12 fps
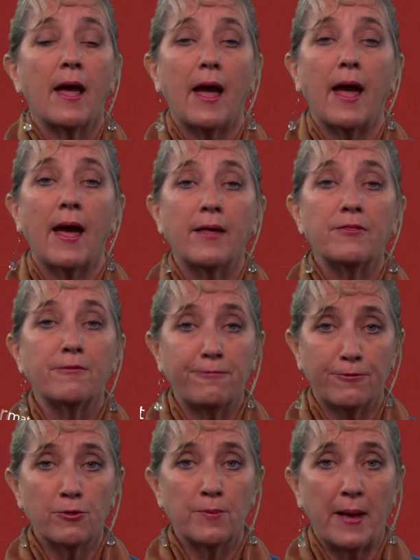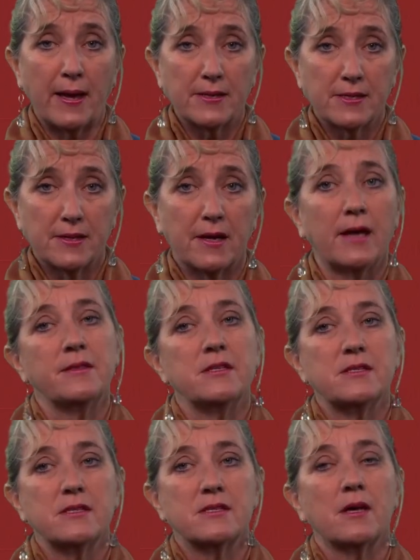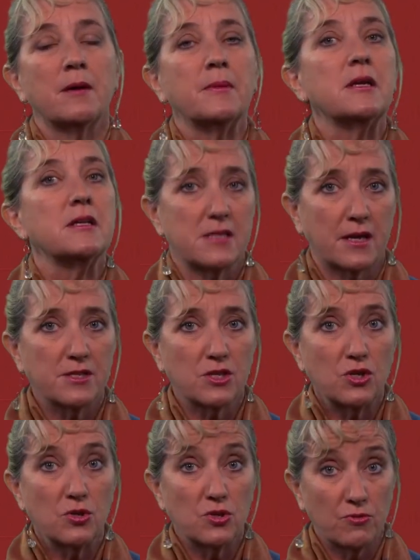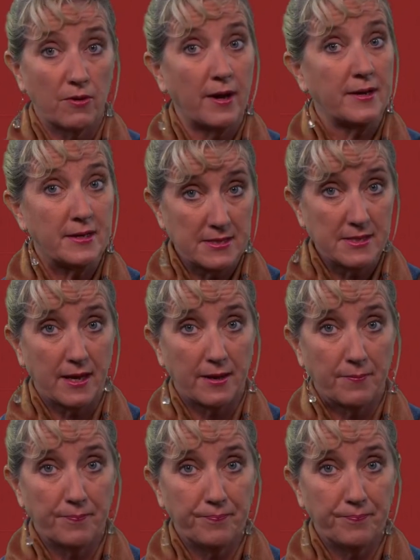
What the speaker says: and the format, and this assignment is asking you to write an essay.